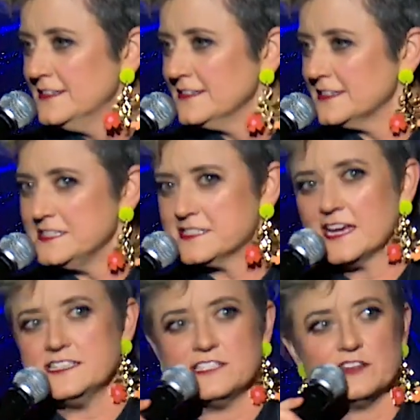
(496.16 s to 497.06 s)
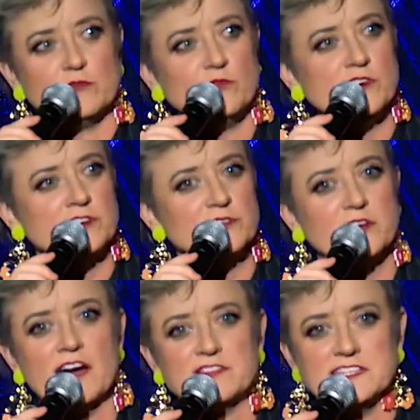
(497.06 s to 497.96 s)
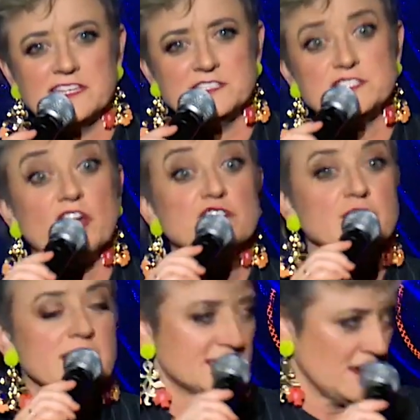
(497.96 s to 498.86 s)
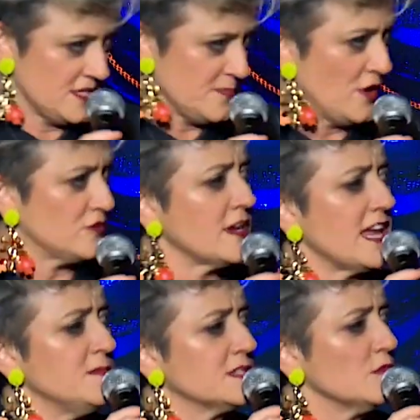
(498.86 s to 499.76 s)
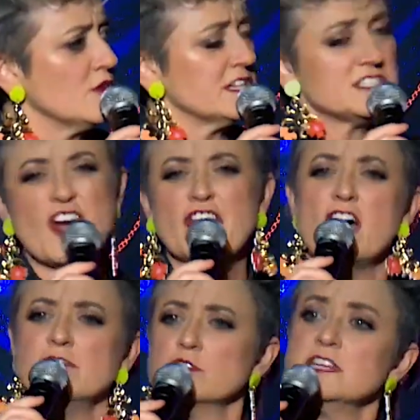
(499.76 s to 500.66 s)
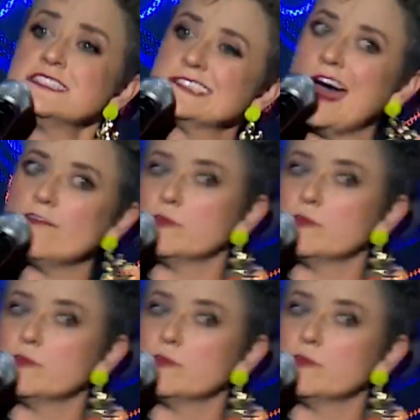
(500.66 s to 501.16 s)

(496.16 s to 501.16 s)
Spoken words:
These days, you got to work, look after kids, don't drink, don't smoke, drink heaps of water, don't overeat, starve a